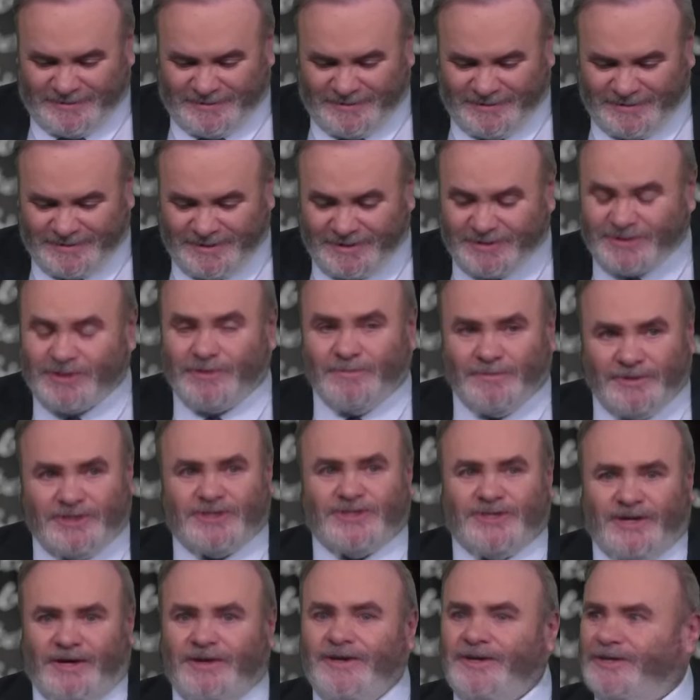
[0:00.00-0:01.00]
this is the
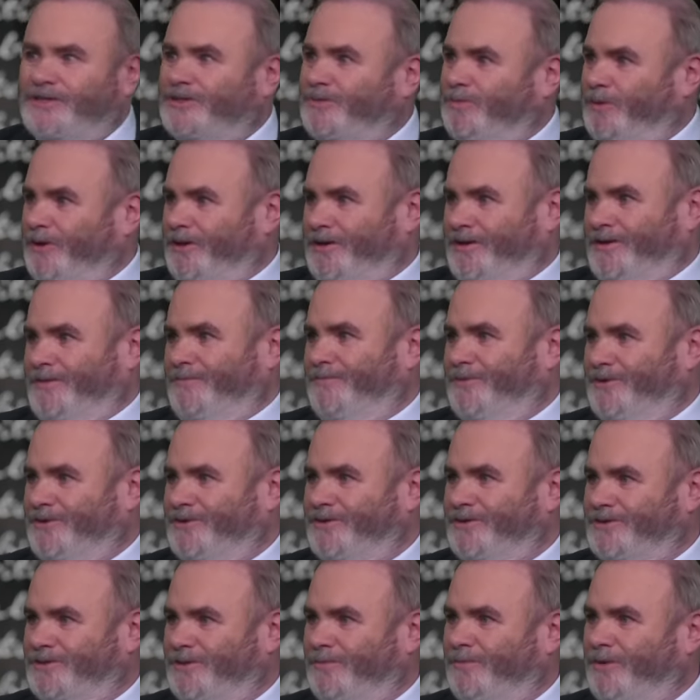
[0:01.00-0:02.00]
Messiah speaking,
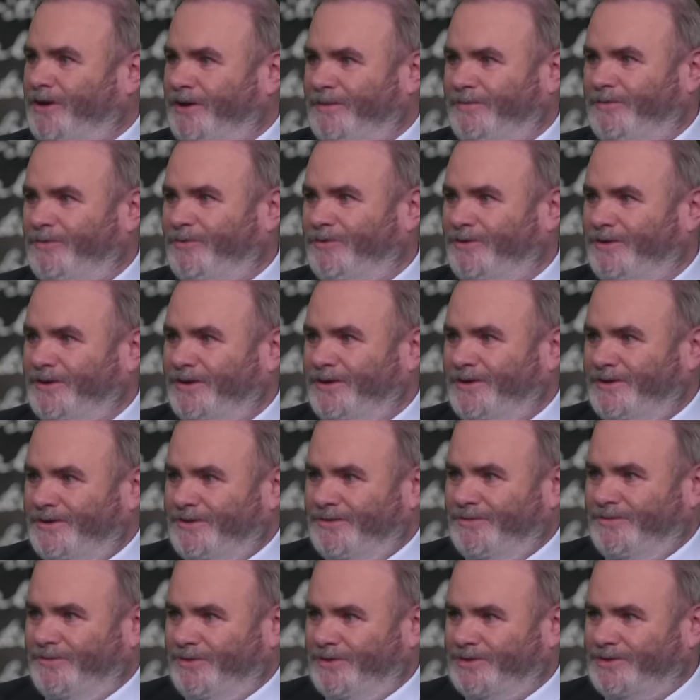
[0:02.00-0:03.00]
because the Bible
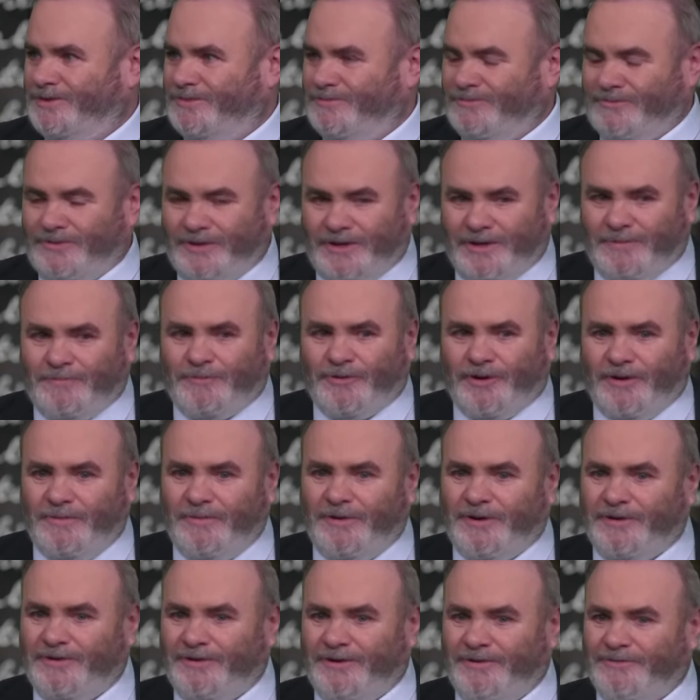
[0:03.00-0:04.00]
wasn't really
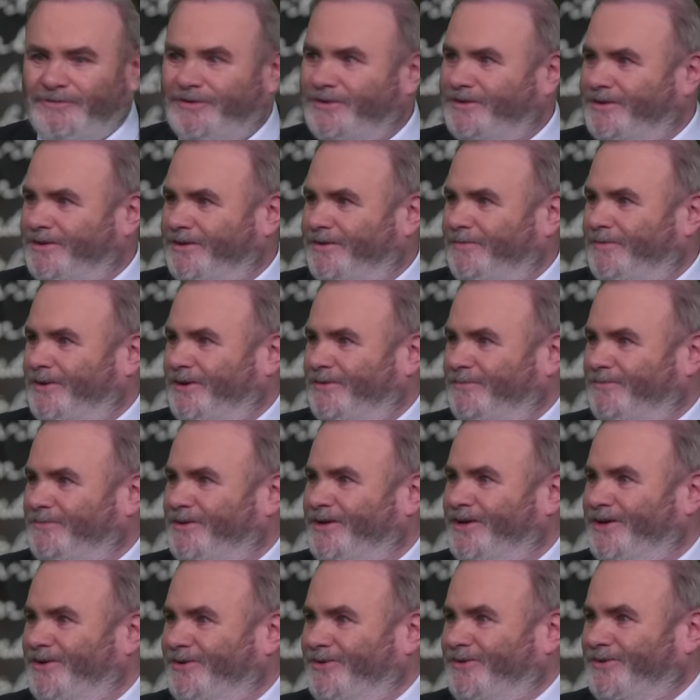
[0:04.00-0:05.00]
primarily written about
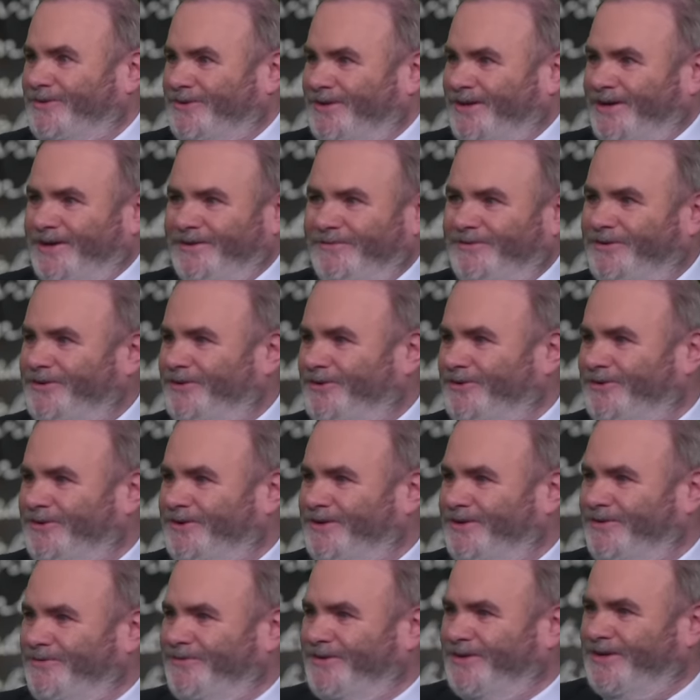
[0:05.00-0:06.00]
me or David or
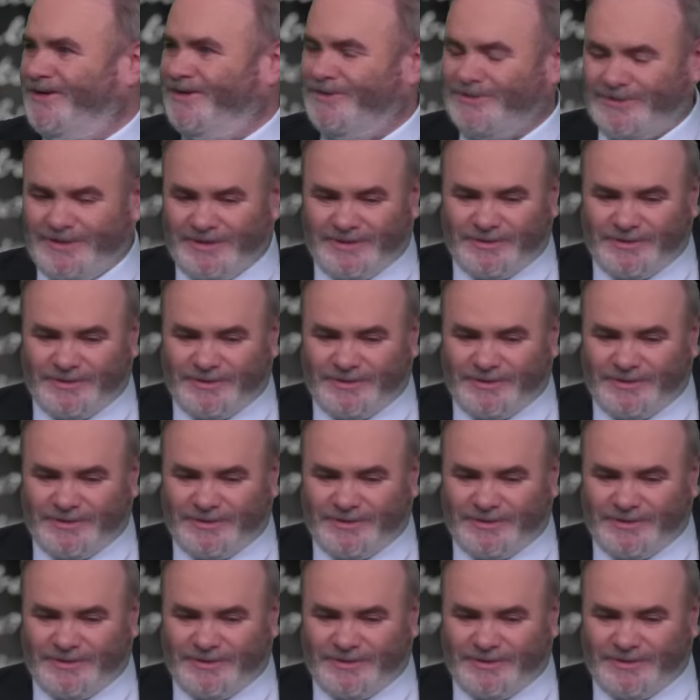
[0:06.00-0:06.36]
anyone else.